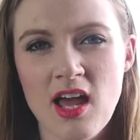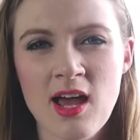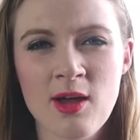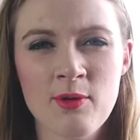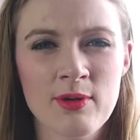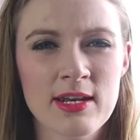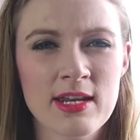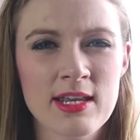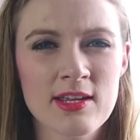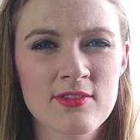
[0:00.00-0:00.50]
I
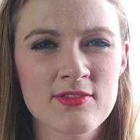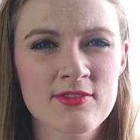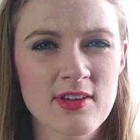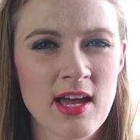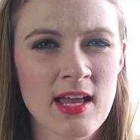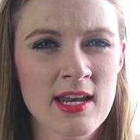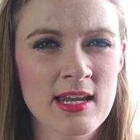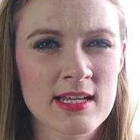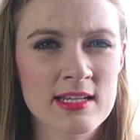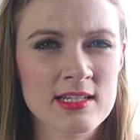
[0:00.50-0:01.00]
will leave
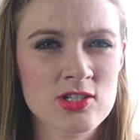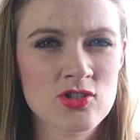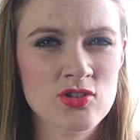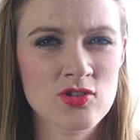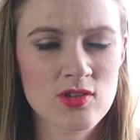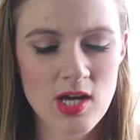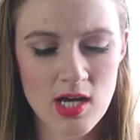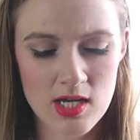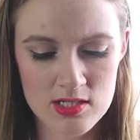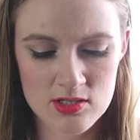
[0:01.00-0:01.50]
a link
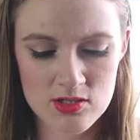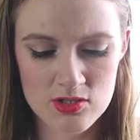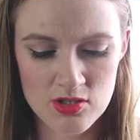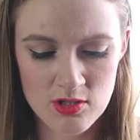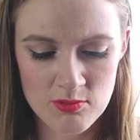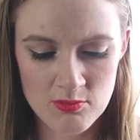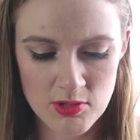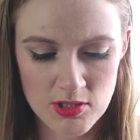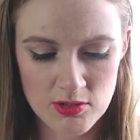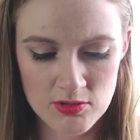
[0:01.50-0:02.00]
to that
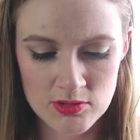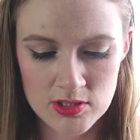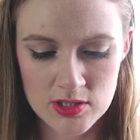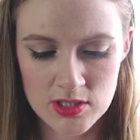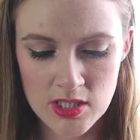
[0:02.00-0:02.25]
down below.